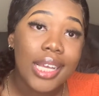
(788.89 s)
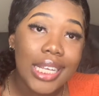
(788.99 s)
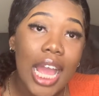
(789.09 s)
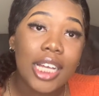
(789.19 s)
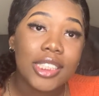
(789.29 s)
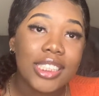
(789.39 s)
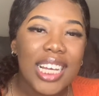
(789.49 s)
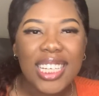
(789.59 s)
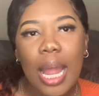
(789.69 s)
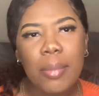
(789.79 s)
Yeah.
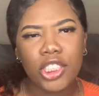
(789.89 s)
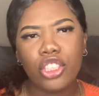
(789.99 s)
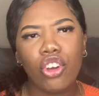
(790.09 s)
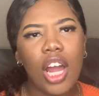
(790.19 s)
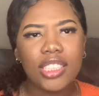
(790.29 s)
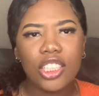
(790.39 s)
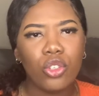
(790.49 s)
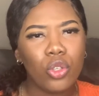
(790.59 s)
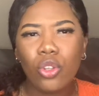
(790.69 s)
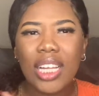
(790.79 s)
Nah, but she's still honestly
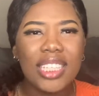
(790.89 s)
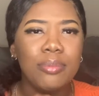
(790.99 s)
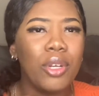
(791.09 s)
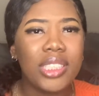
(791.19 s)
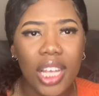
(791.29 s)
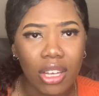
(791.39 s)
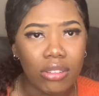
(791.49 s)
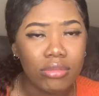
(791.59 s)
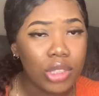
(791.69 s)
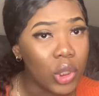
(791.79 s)
don't, don't let these boys kill.